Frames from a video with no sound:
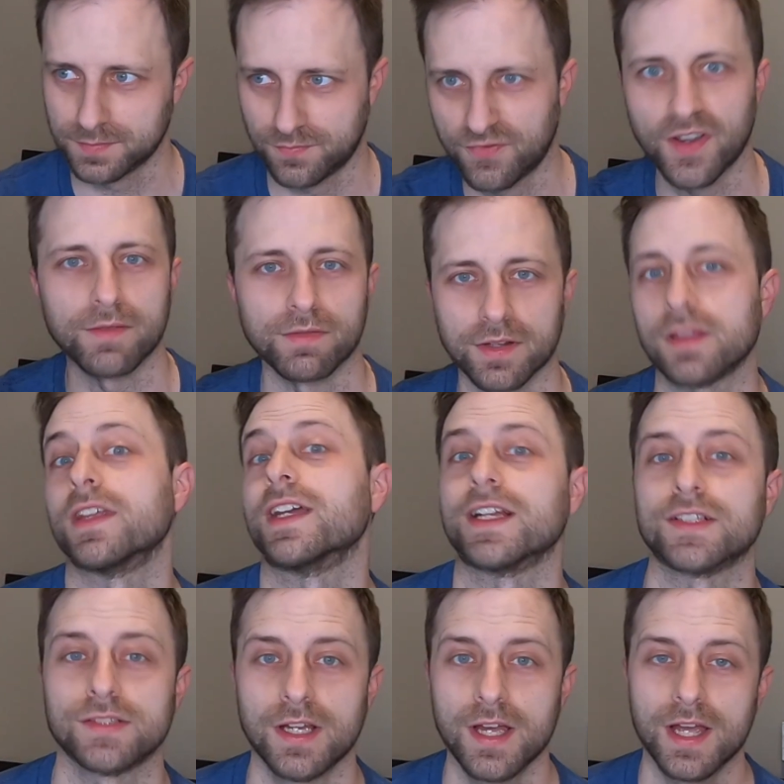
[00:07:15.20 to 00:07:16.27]
favorite things,
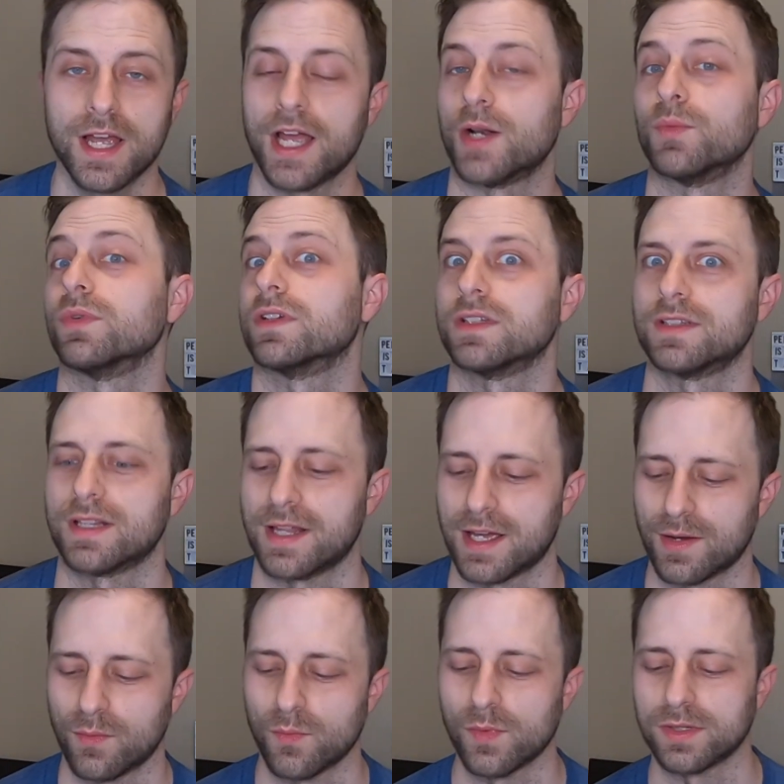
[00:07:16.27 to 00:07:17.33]
and we'll get to
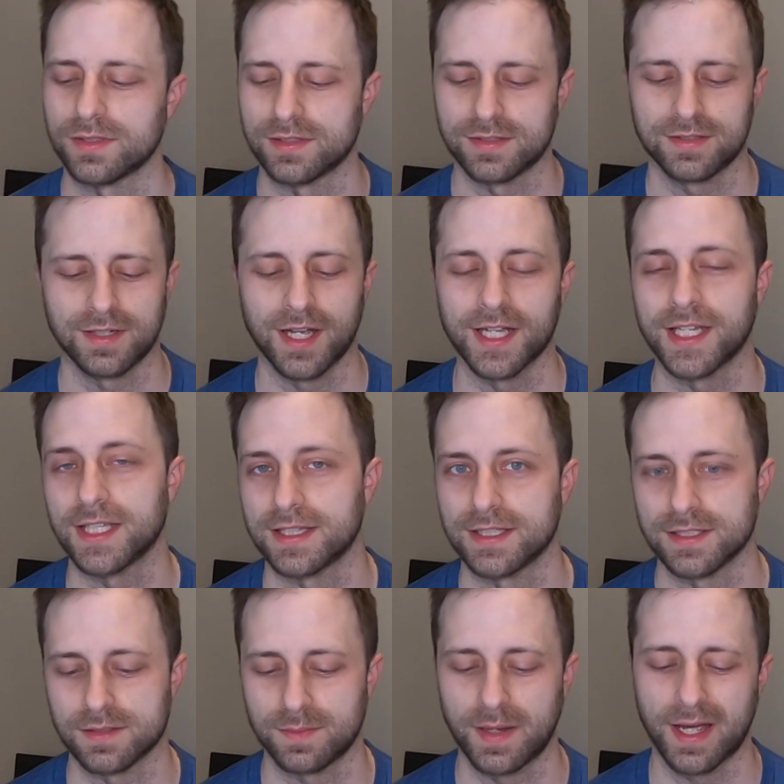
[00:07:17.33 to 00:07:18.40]
that once I get
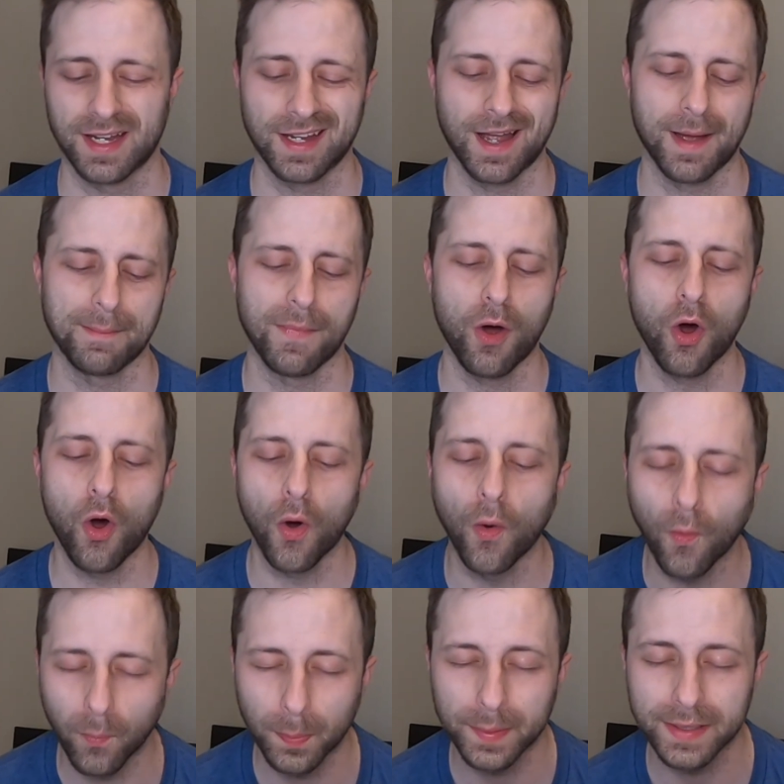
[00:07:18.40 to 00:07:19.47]
this back. I'm
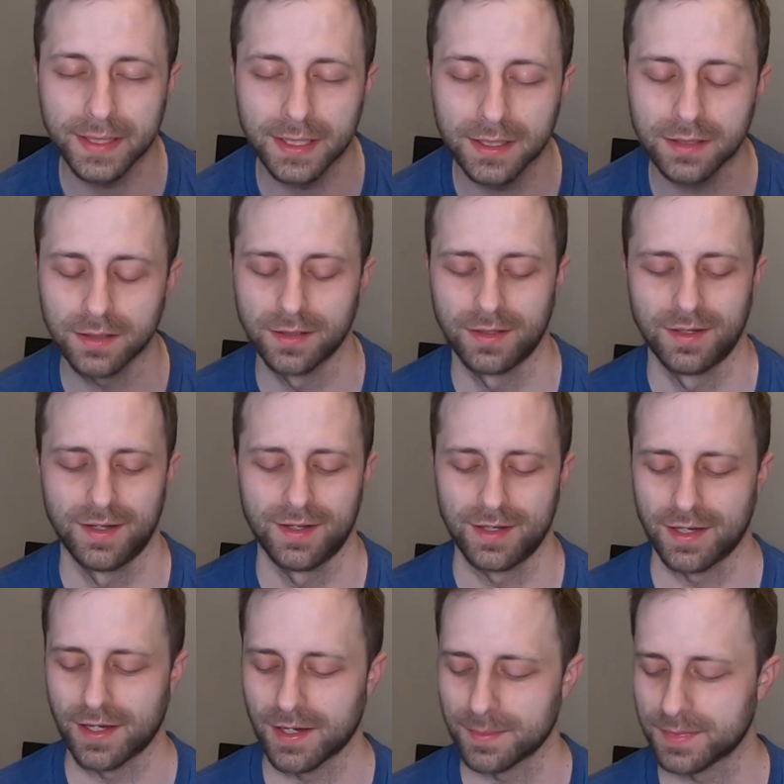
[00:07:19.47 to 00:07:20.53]
hoping
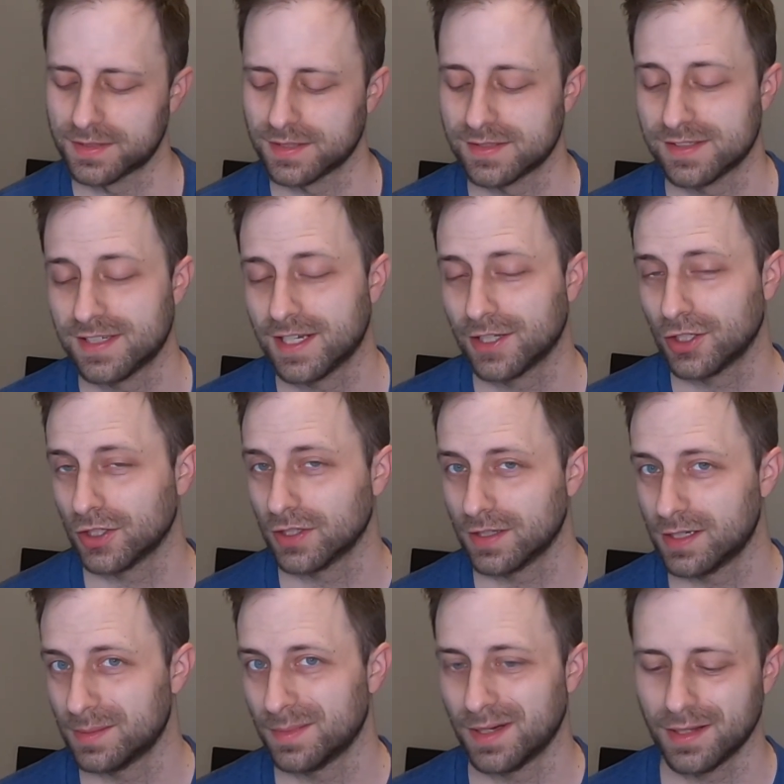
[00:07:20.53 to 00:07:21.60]
it doesn't take longer than
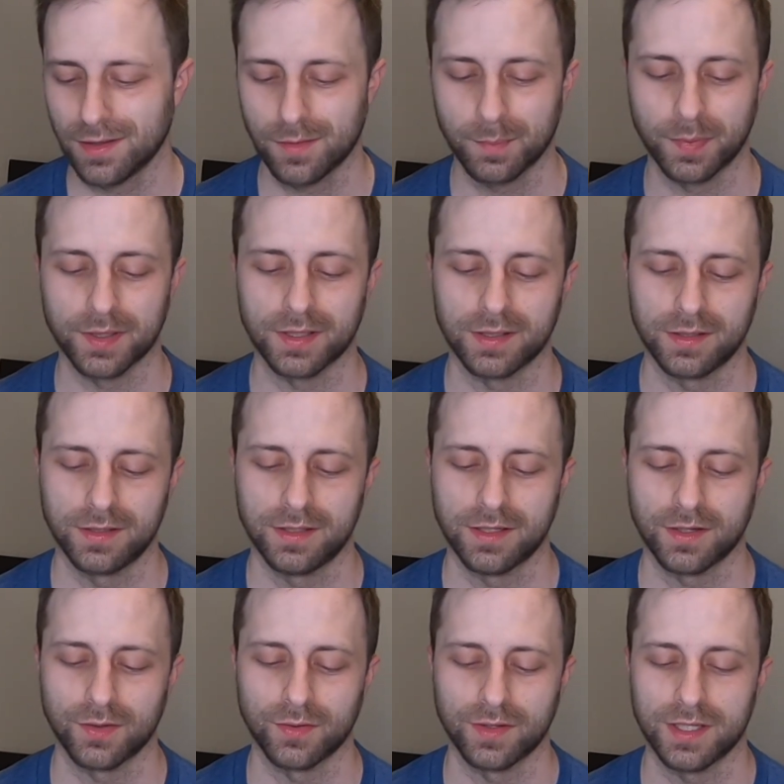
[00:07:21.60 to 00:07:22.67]
a month, but you know,
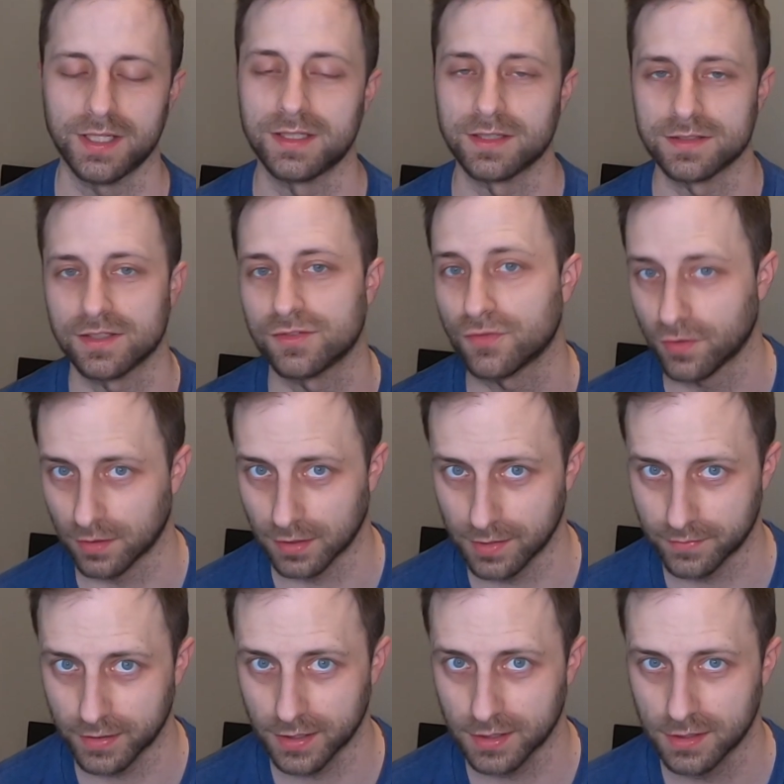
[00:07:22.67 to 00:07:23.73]
he does this for a
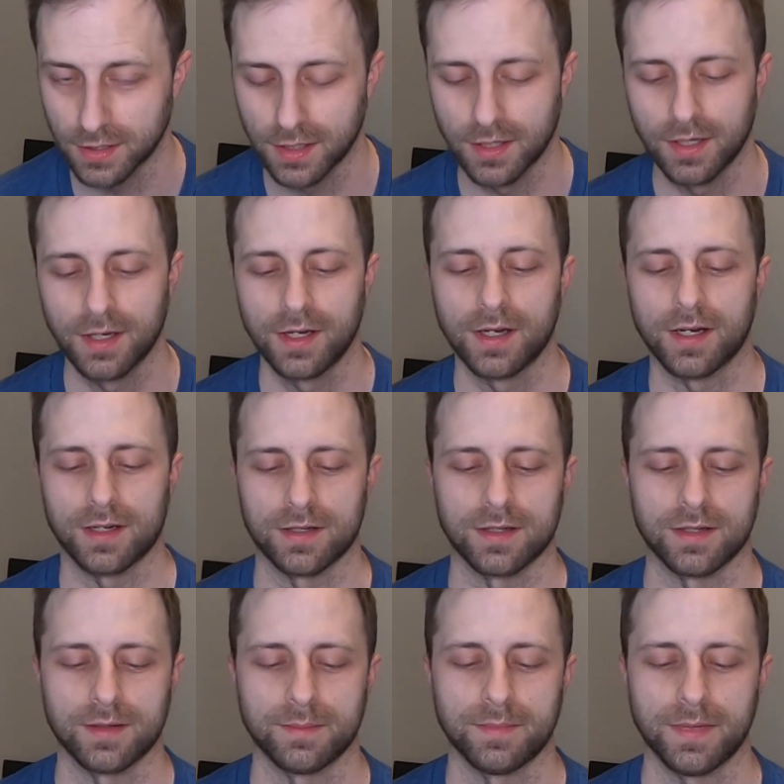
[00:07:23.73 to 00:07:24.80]
living,
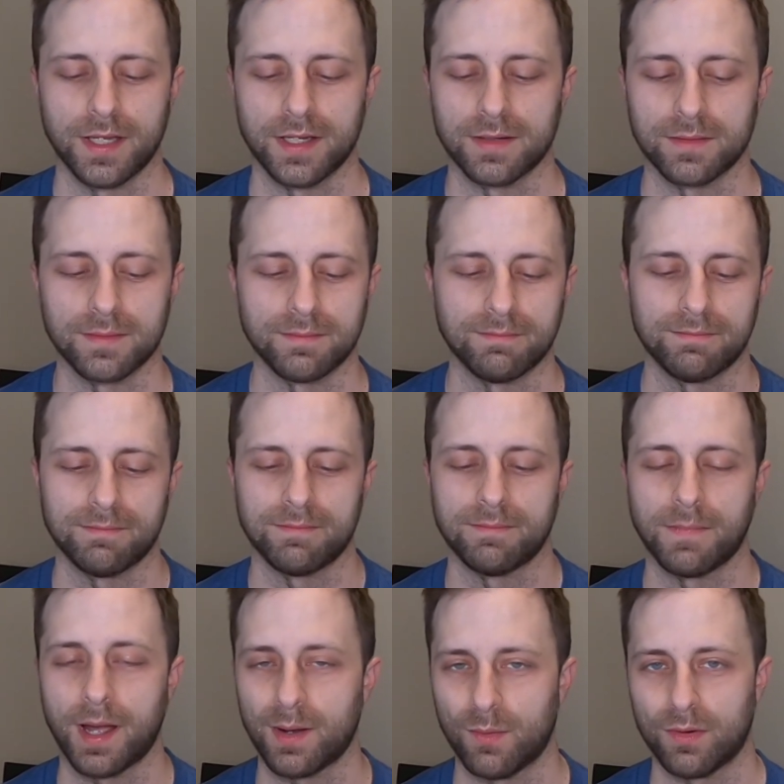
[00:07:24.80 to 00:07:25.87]
and
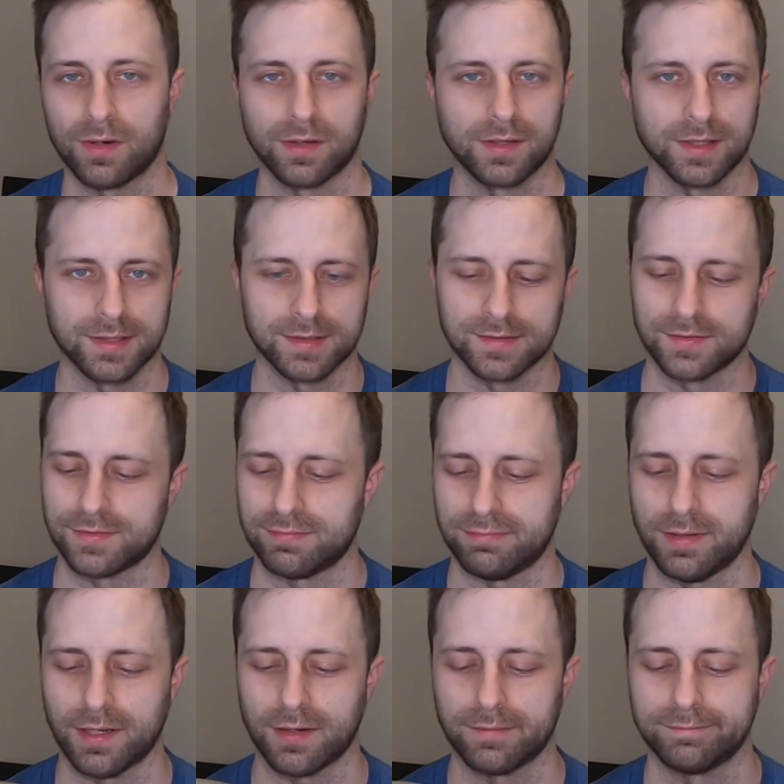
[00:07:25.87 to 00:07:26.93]
my work is,
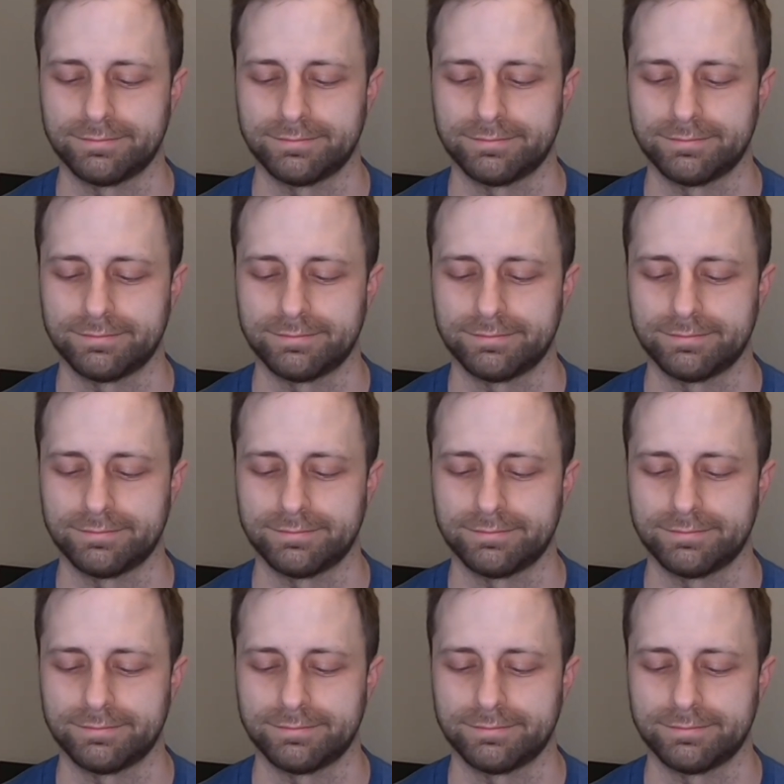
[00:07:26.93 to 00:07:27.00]
you know,